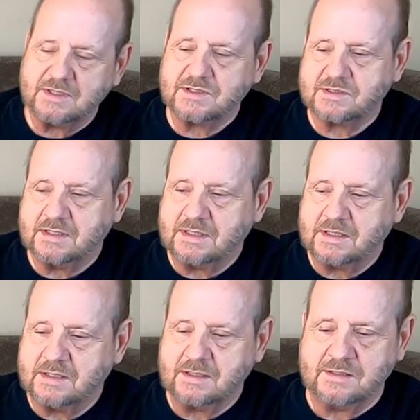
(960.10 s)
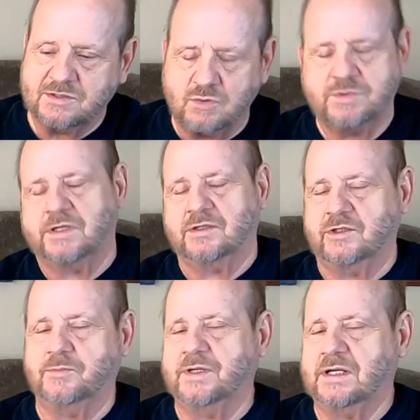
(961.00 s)
of this, uh, it zoomed in a
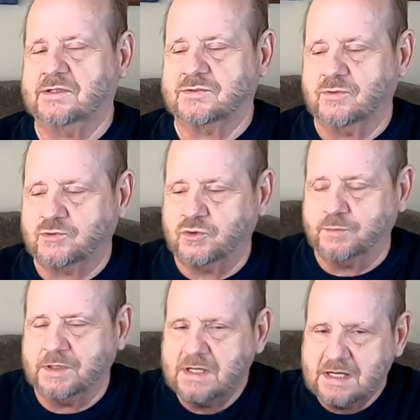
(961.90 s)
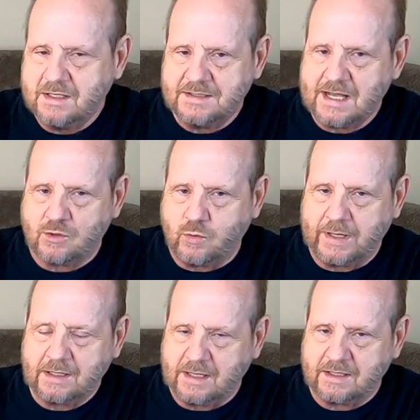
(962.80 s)
little bit on its own too, but not
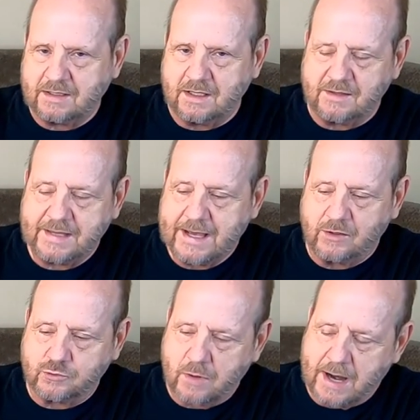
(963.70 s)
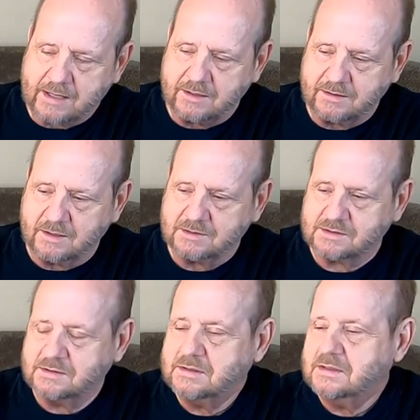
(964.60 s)
quite like uh, the auto tracking
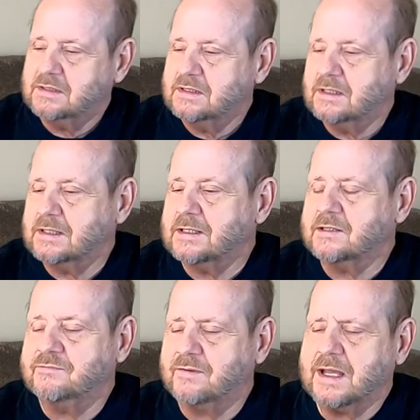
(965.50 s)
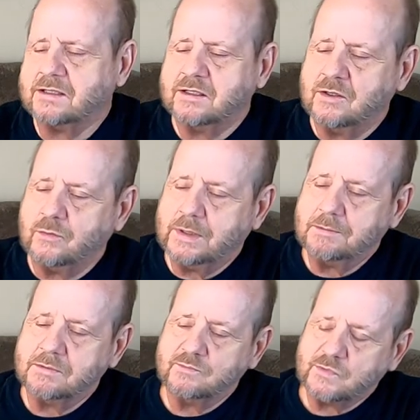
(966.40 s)
does. Uh, in fact, you know
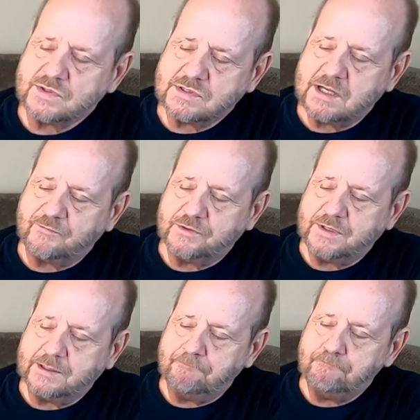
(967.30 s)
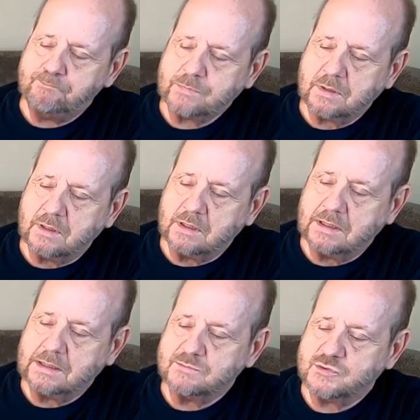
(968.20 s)
what? Let's see if it did
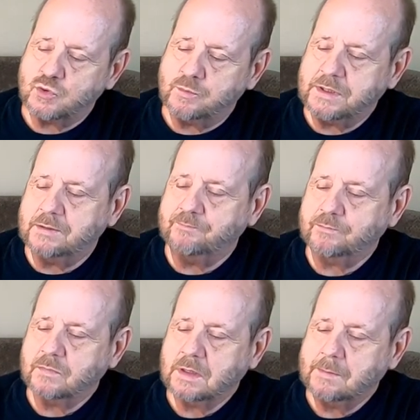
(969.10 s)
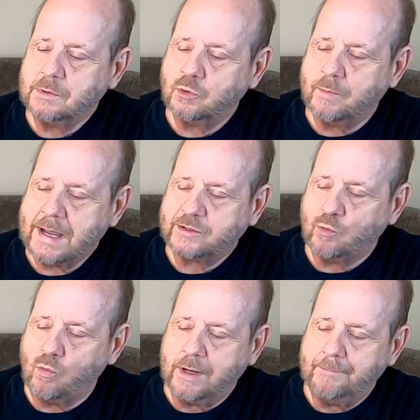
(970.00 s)
um, zoom in. I'm going to go back
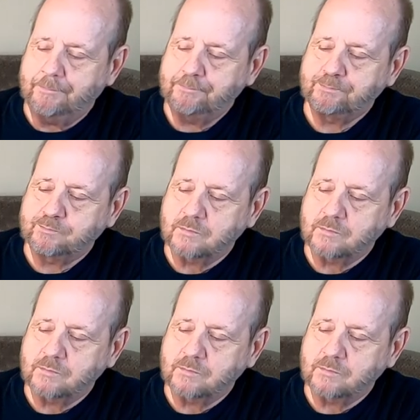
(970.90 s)
to one.